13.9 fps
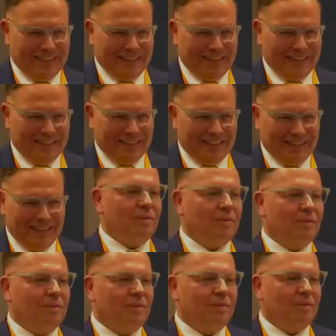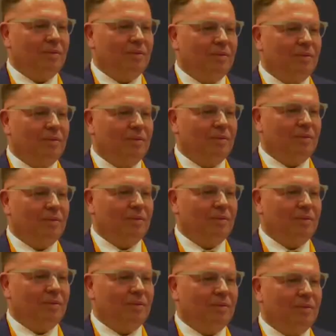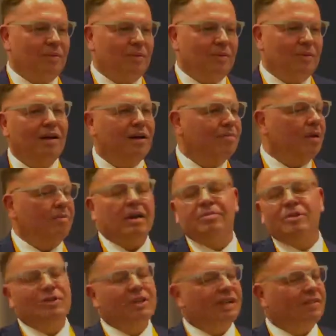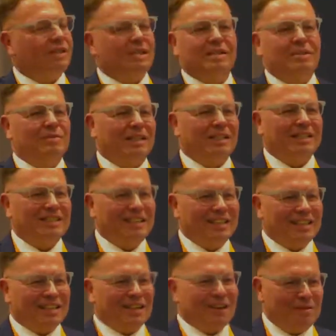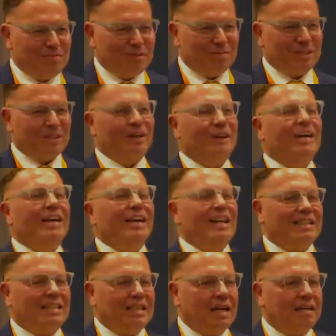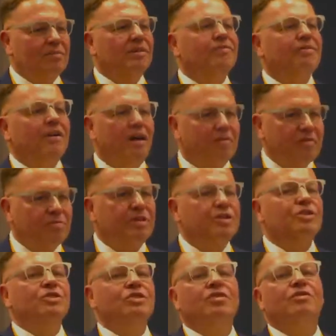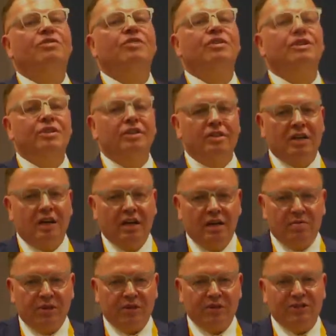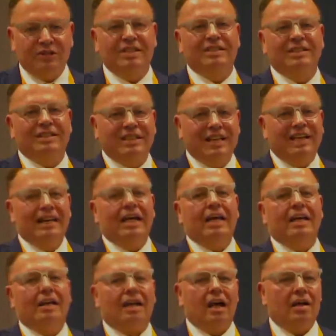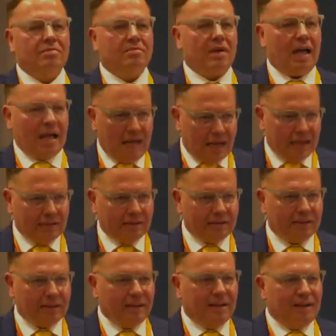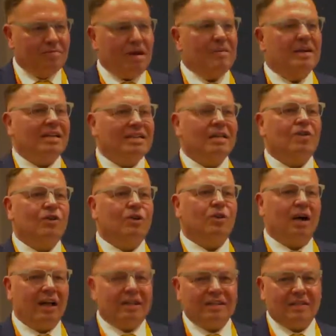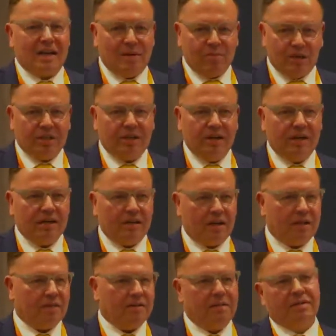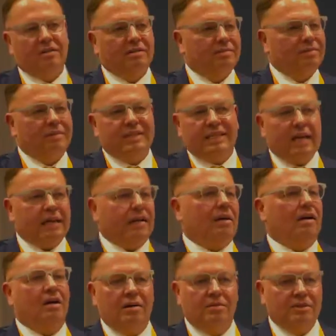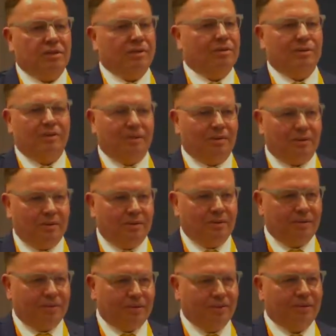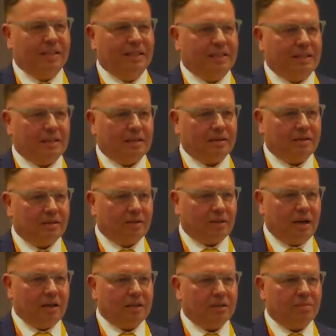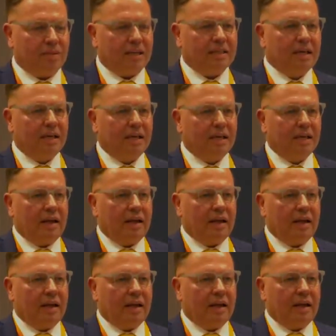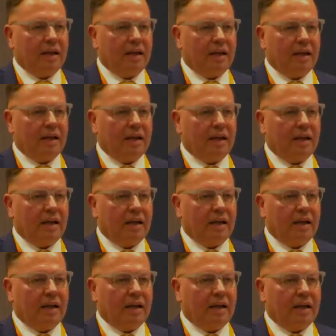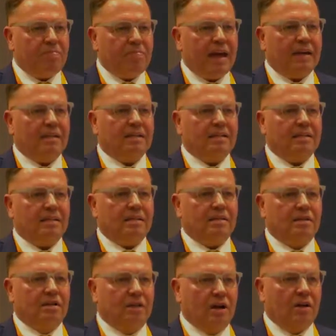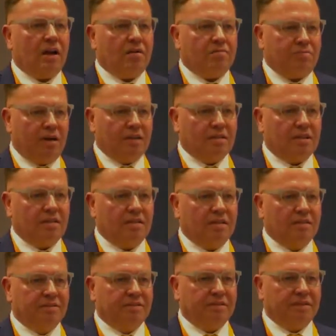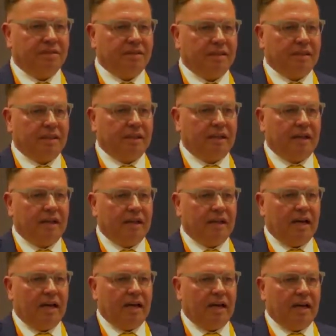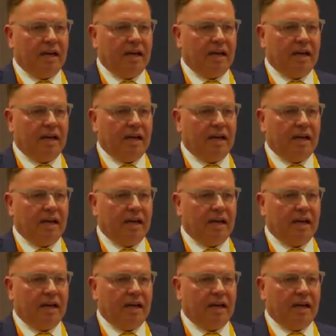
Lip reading: Or do we want to have a sustainable farm? I'm using a very silly example, but a sustainable farm that produces food, produces income, and maybe doesn't give you quite the same return as selling arms or illicit drugs, but the impact is good and positive, and